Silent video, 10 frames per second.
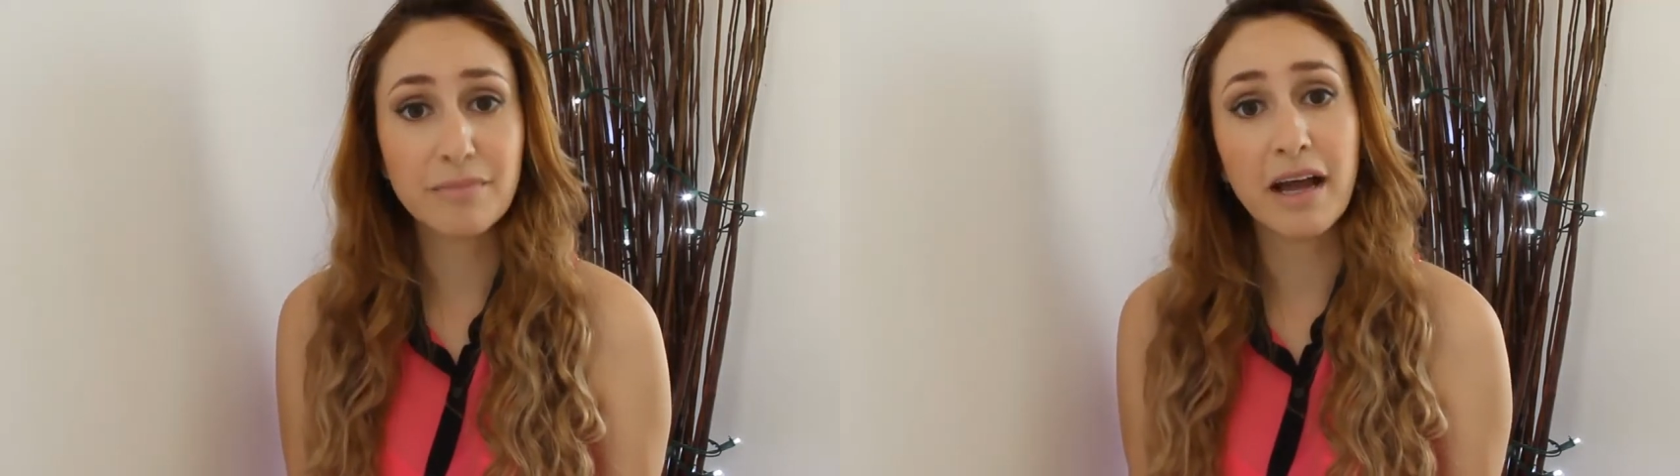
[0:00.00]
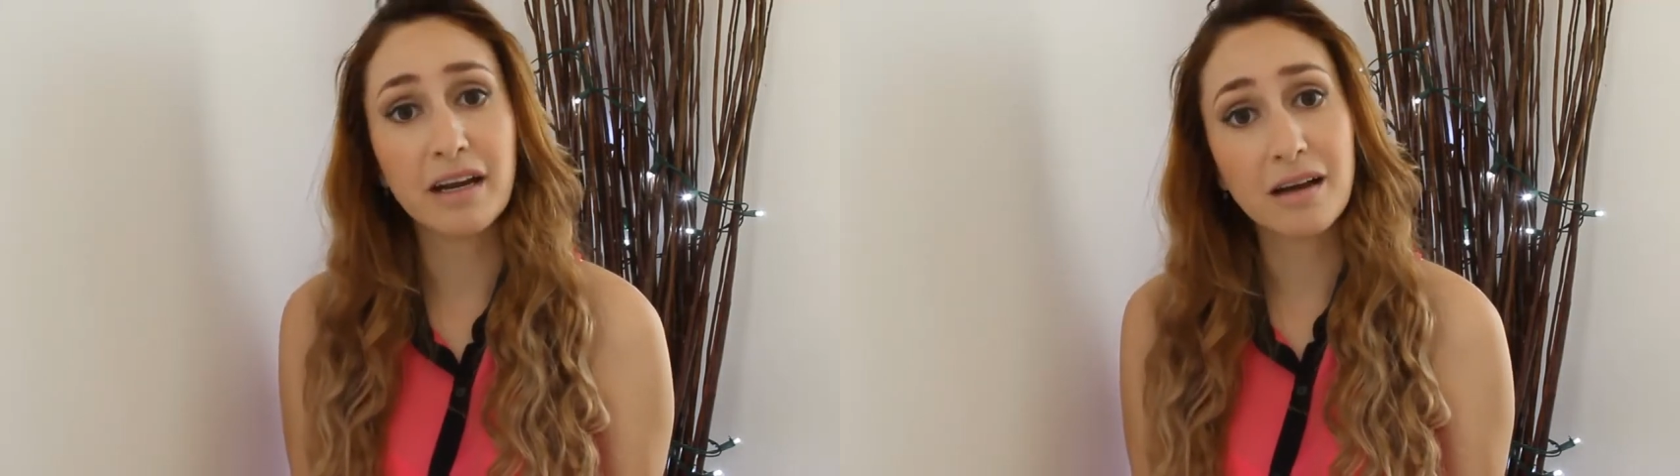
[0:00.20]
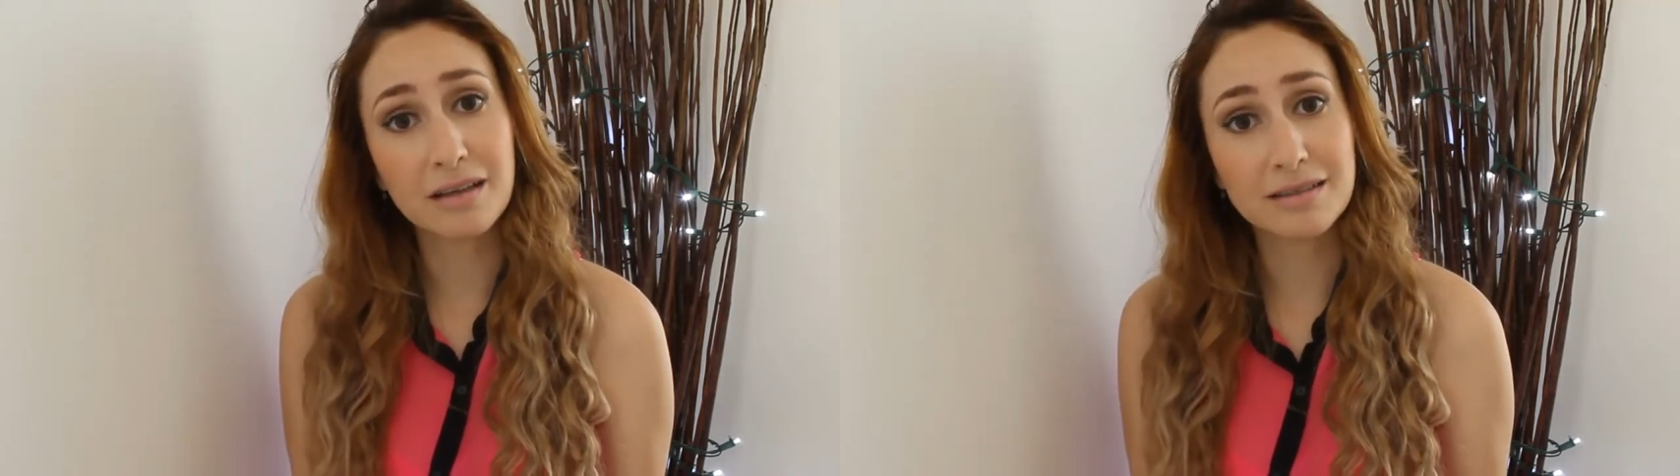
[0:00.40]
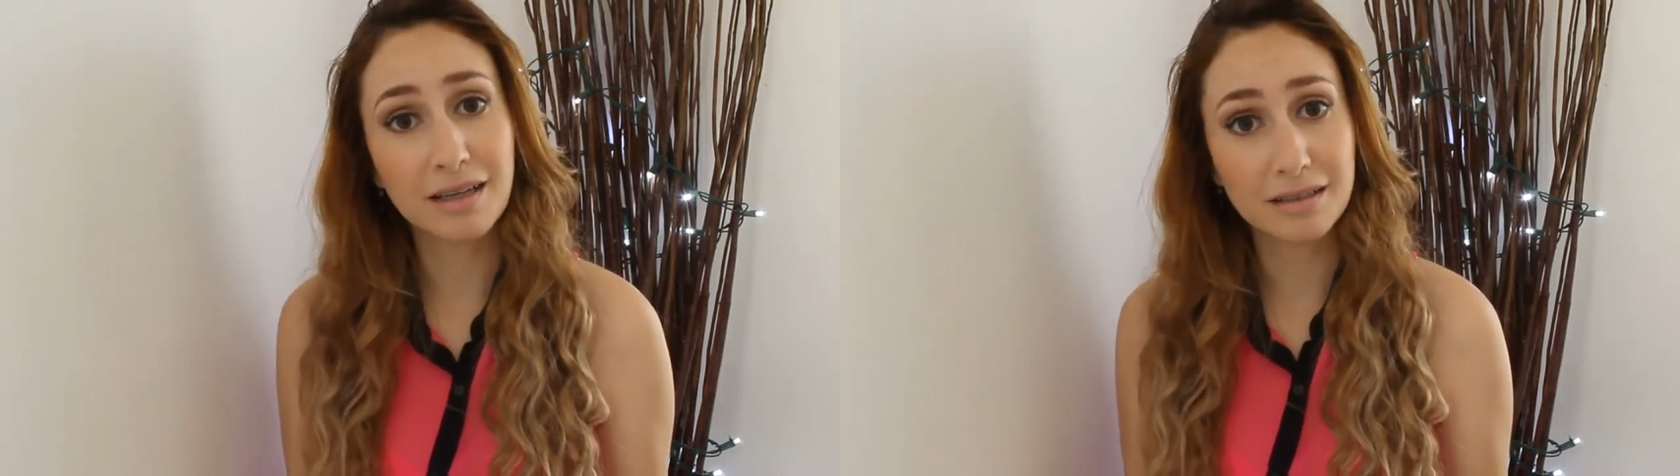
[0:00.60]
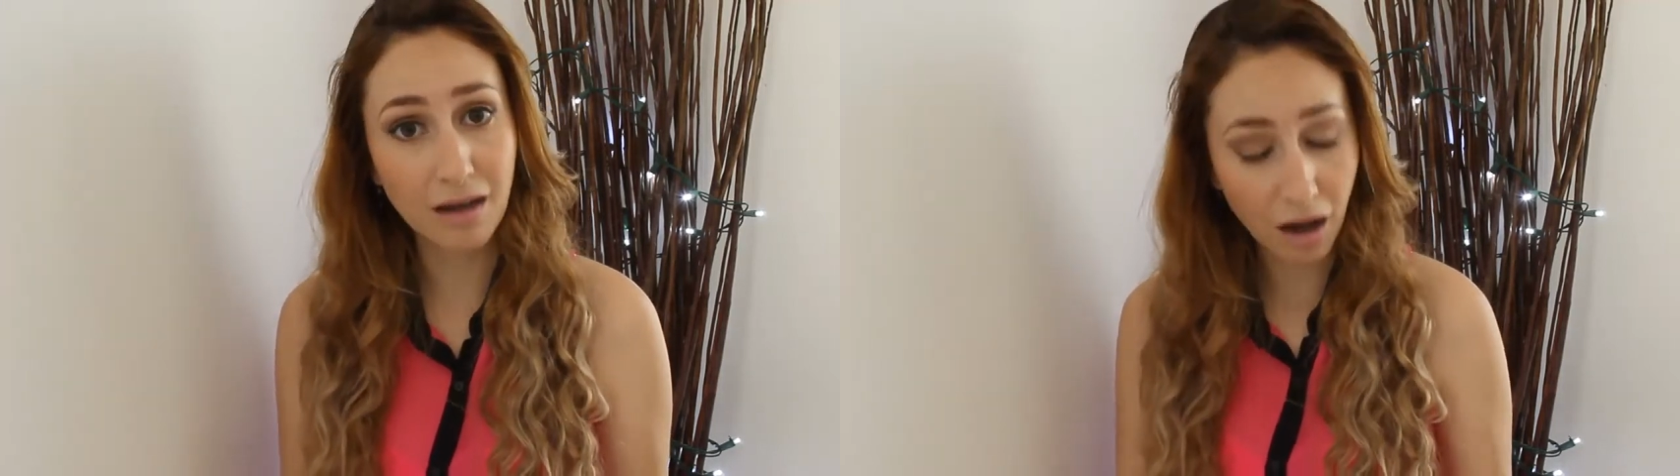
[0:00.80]

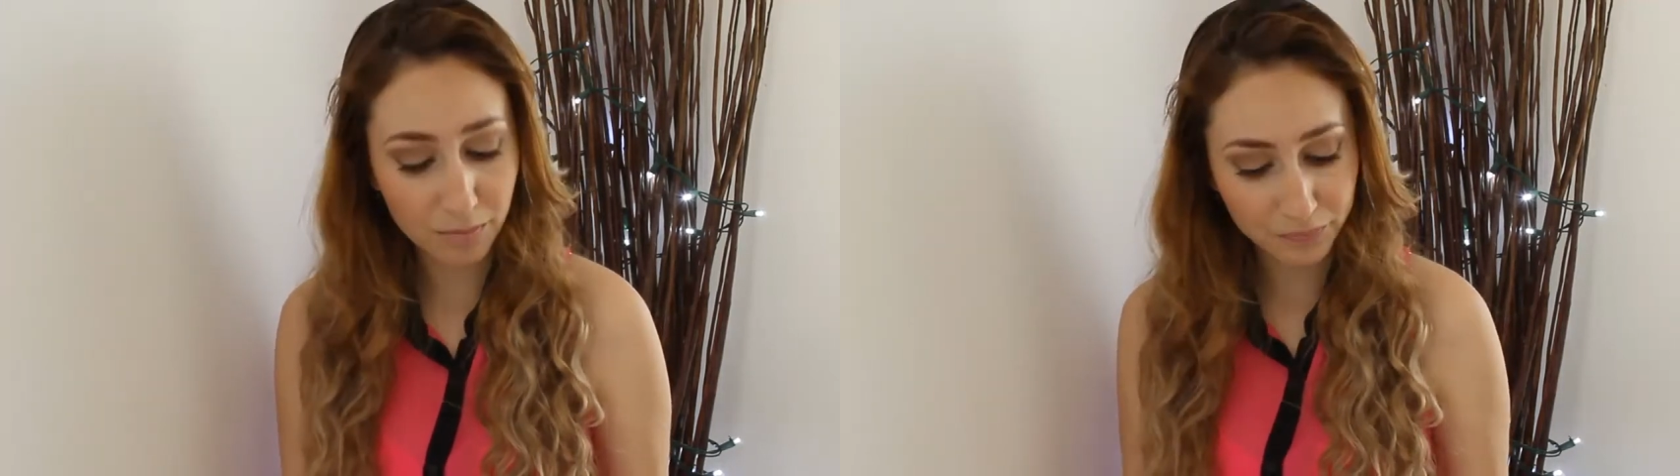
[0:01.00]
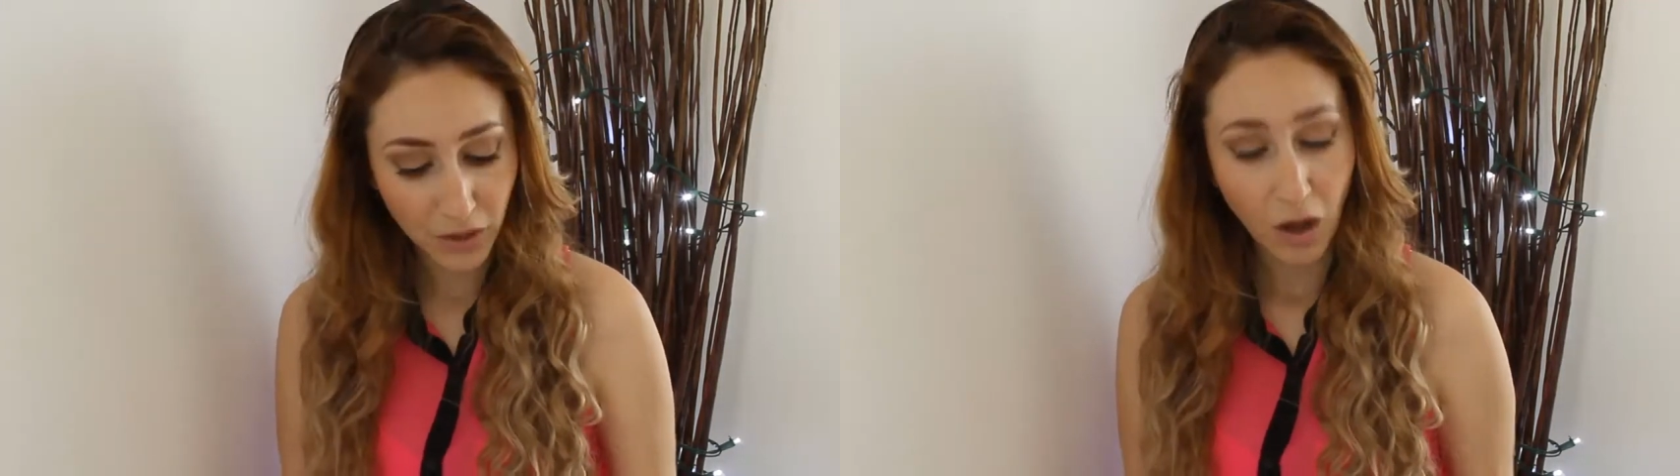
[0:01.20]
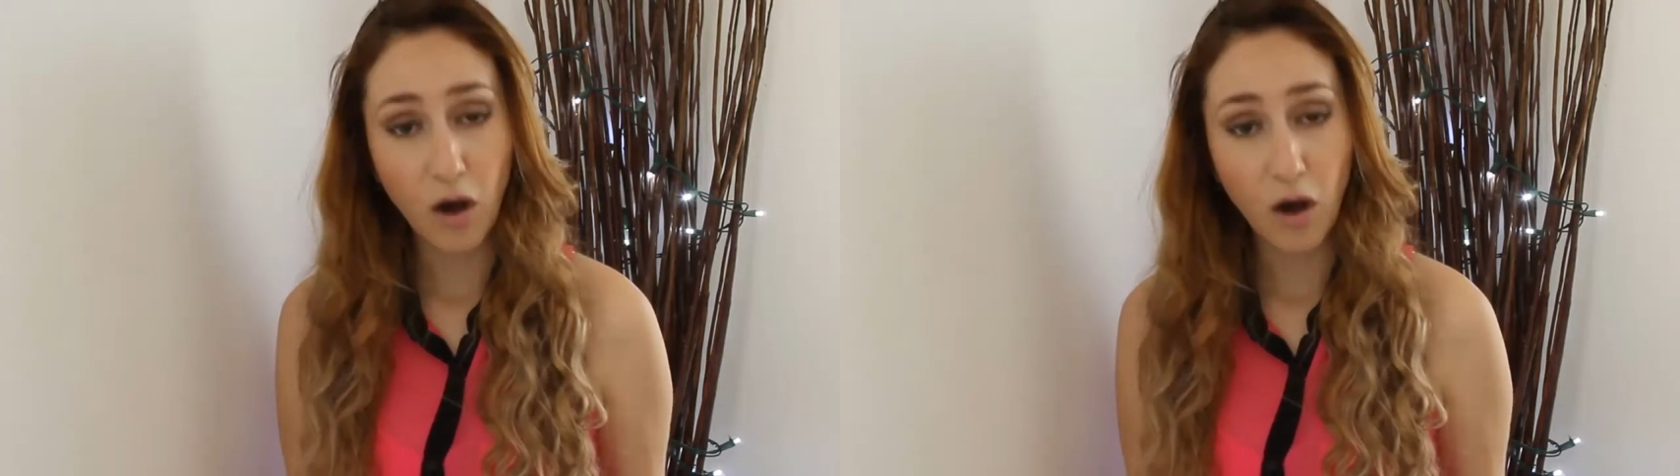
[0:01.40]
vitacost.com.